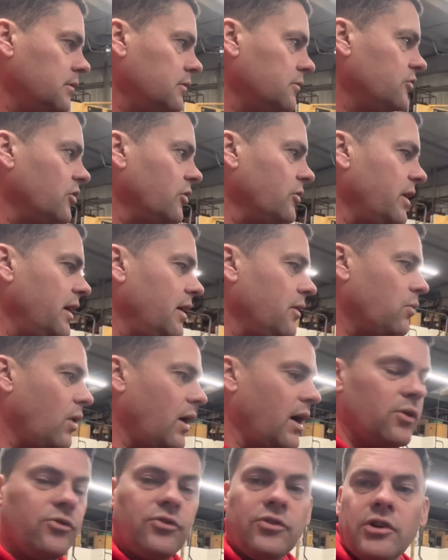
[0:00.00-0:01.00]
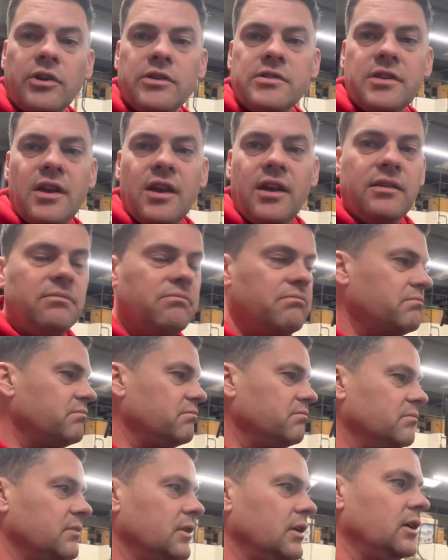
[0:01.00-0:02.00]
so yeah, what else can I say?
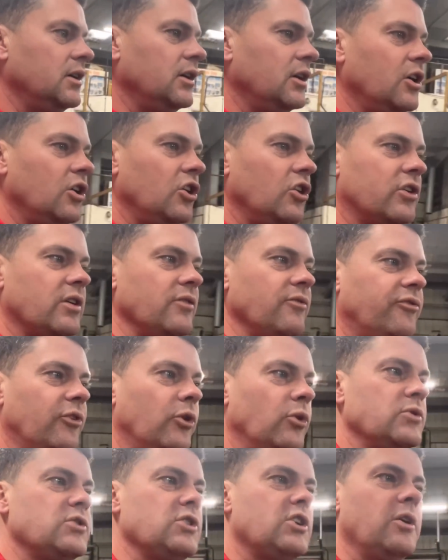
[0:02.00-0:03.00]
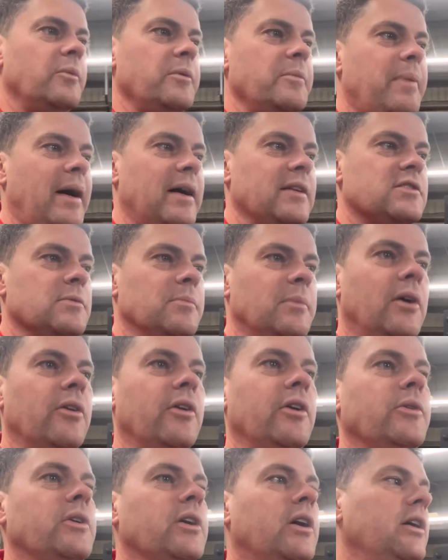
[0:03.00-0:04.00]
Looking forward to coming back
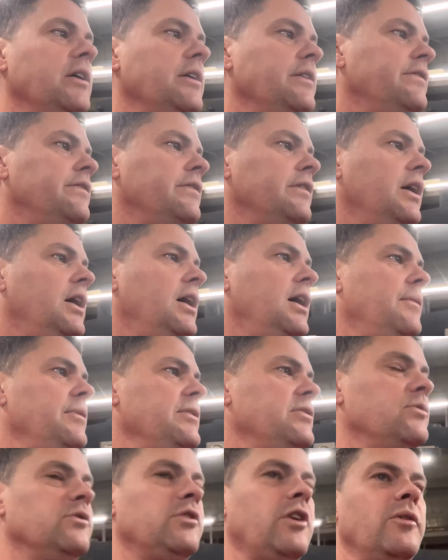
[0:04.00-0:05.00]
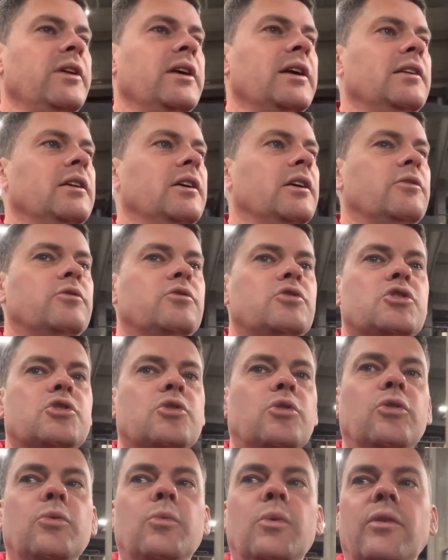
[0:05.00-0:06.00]
tomorrow, guys. Um, this was only a, a
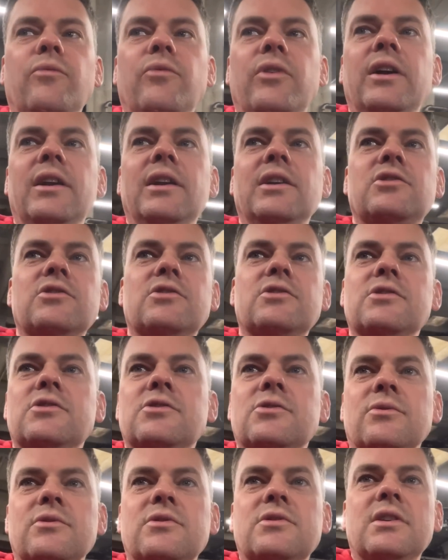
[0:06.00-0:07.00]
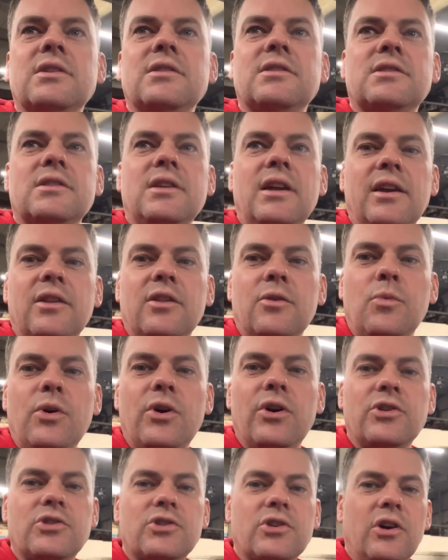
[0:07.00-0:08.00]
short one, really, just to sort of see the state of the
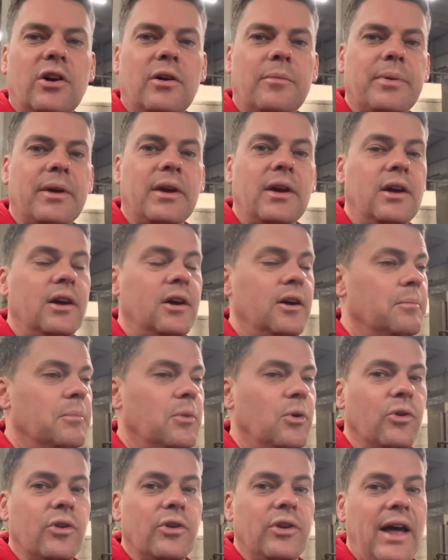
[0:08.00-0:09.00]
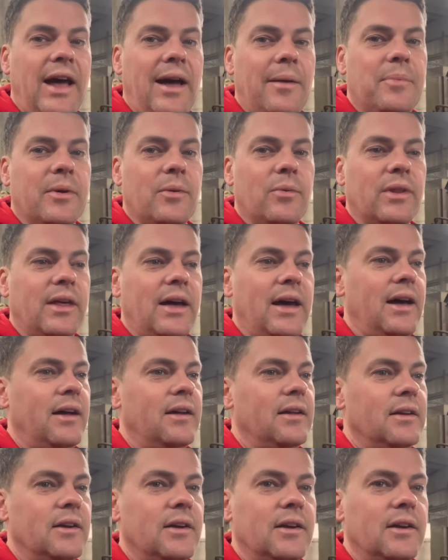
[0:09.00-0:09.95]
workshop. More than happy with that.